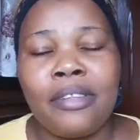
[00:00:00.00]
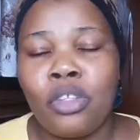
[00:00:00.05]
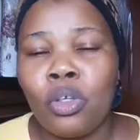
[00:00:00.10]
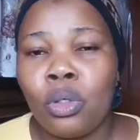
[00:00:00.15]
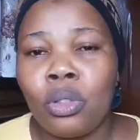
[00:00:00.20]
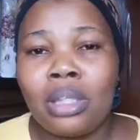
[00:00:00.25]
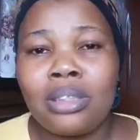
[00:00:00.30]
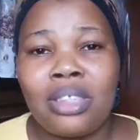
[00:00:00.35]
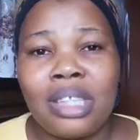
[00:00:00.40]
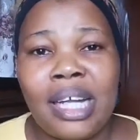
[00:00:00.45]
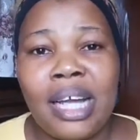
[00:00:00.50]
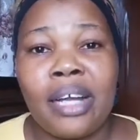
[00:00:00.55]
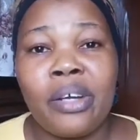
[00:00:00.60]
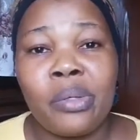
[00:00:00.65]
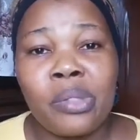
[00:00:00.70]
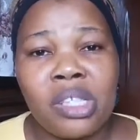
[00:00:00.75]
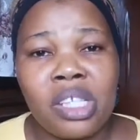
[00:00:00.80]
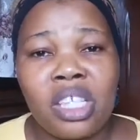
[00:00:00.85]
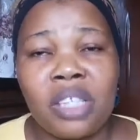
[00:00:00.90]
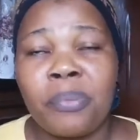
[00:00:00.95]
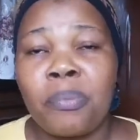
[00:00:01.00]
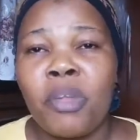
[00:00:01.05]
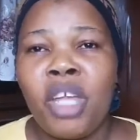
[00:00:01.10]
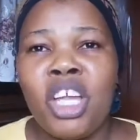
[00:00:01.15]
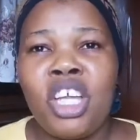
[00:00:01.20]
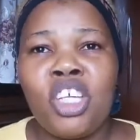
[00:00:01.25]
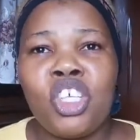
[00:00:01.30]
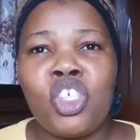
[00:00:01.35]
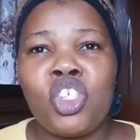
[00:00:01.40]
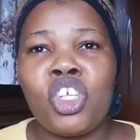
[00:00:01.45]
the whole triangle thing
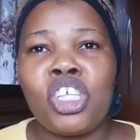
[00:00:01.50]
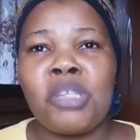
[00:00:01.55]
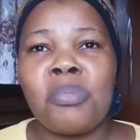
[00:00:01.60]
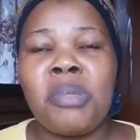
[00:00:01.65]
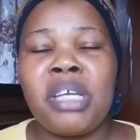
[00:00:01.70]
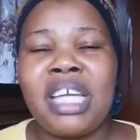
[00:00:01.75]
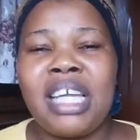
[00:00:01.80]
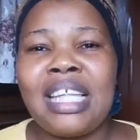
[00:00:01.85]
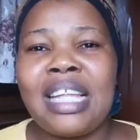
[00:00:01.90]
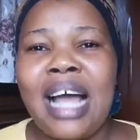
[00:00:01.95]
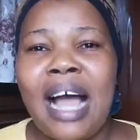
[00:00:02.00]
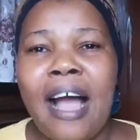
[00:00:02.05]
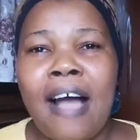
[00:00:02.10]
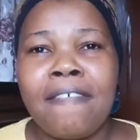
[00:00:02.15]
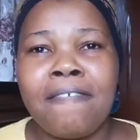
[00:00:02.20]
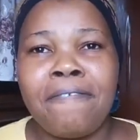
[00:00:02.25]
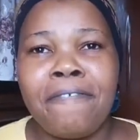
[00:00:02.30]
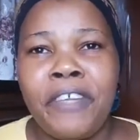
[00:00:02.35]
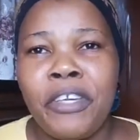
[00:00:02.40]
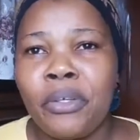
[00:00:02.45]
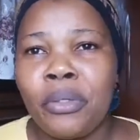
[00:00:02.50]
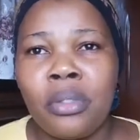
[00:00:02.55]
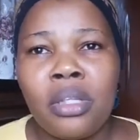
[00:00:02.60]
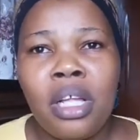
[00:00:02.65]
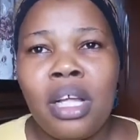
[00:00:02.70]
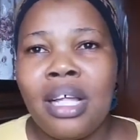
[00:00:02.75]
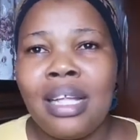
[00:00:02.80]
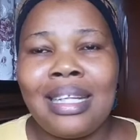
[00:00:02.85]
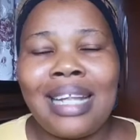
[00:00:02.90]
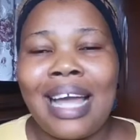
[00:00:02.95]
is just making her feel
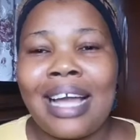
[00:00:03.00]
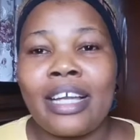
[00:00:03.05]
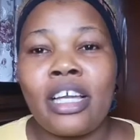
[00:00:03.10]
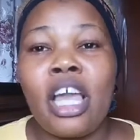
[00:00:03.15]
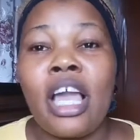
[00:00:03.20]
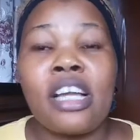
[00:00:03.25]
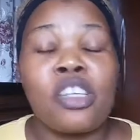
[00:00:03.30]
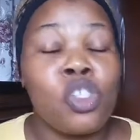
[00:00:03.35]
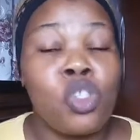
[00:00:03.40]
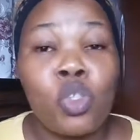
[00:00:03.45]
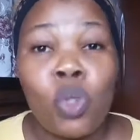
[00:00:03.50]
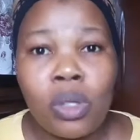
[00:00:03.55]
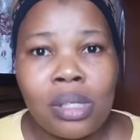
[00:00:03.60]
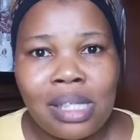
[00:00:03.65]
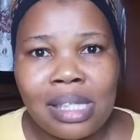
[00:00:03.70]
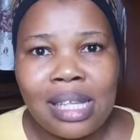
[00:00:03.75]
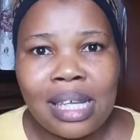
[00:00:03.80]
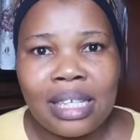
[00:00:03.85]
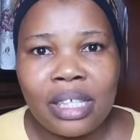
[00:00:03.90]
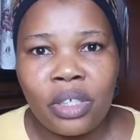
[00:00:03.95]
like exhausted,